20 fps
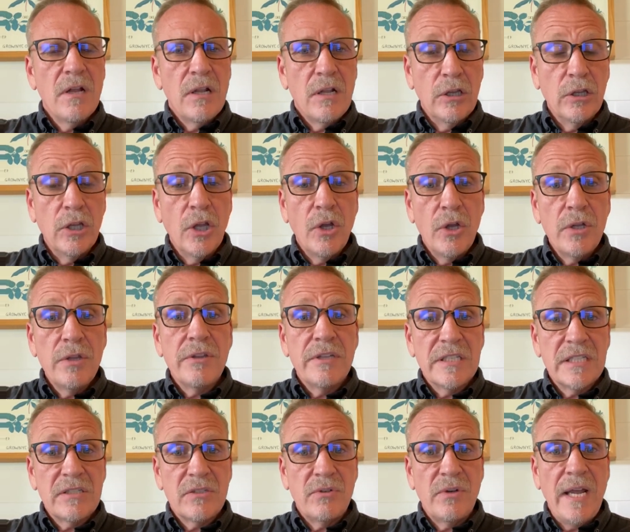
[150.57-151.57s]
learn
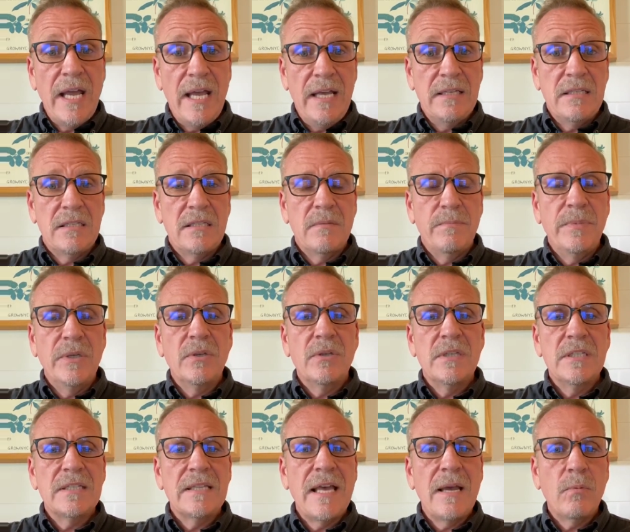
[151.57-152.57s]
the stress,
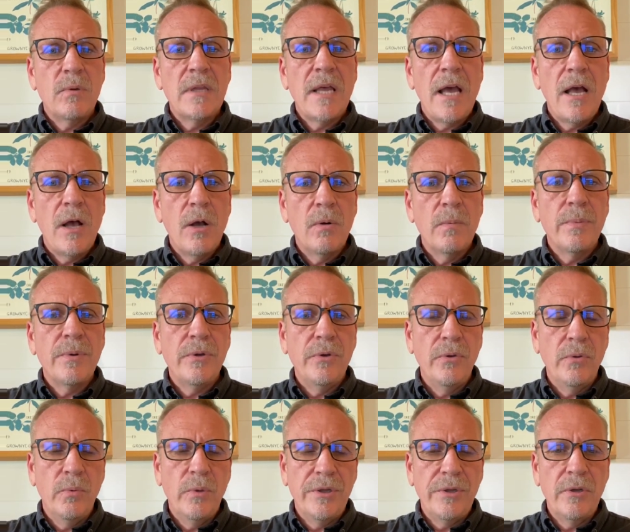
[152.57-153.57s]
because that will help
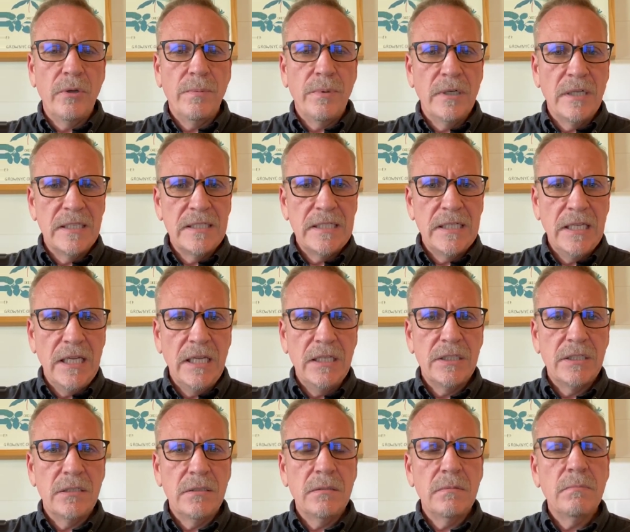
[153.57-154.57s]
you with your
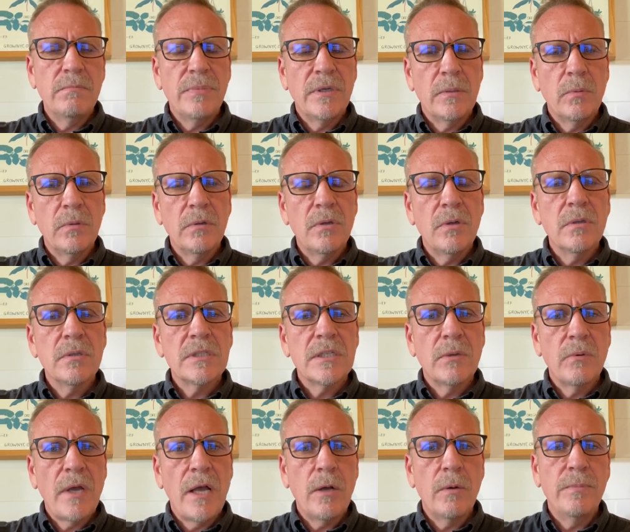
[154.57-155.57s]
pronunciation, but it will
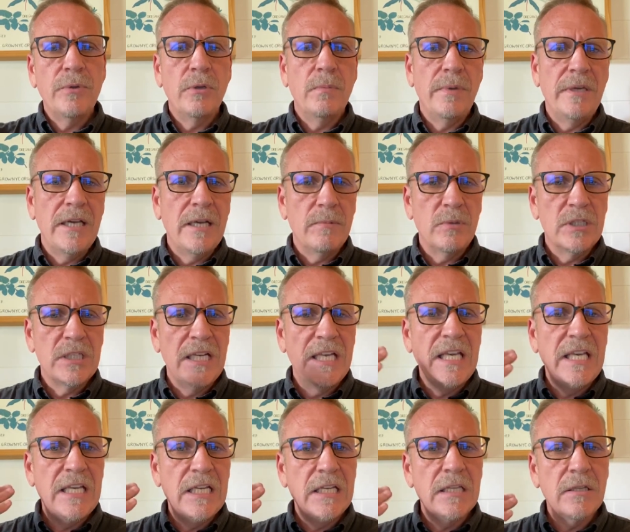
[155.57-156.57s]
also help you be able to
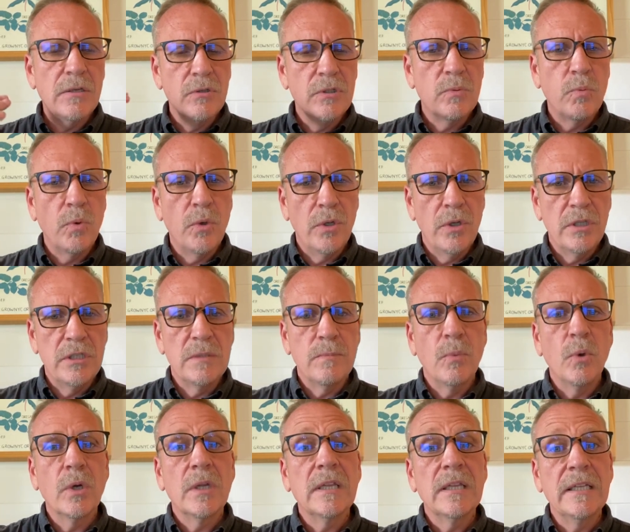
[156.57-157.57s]
hear those words
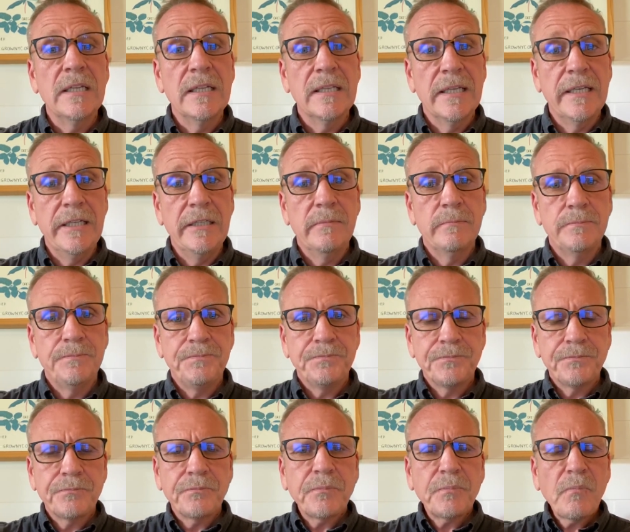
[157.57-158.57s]
more clearly.
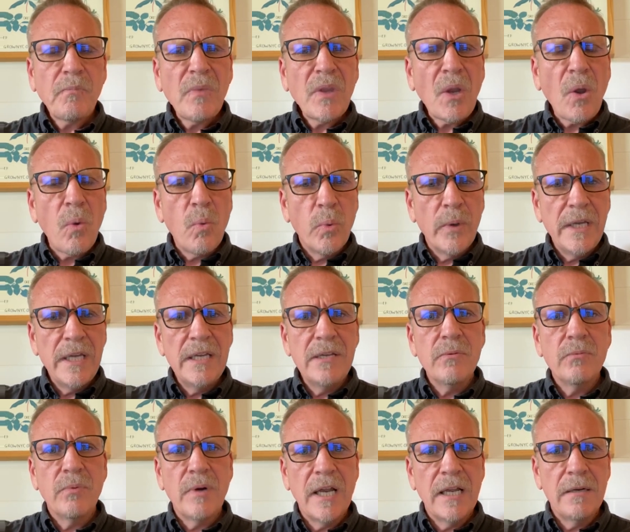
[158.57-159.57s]
We
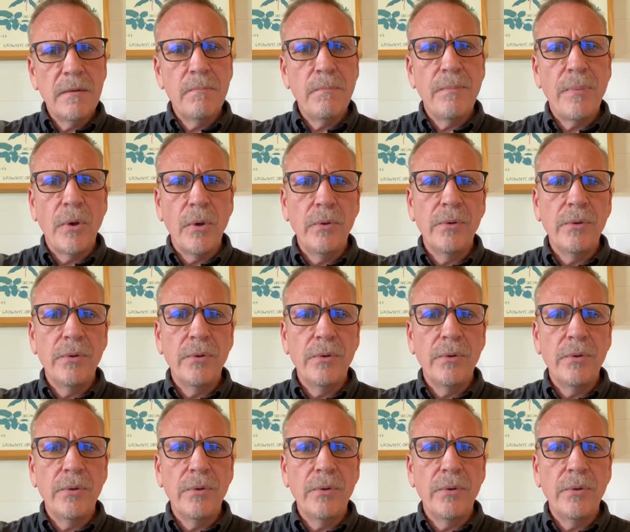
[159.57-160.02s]
run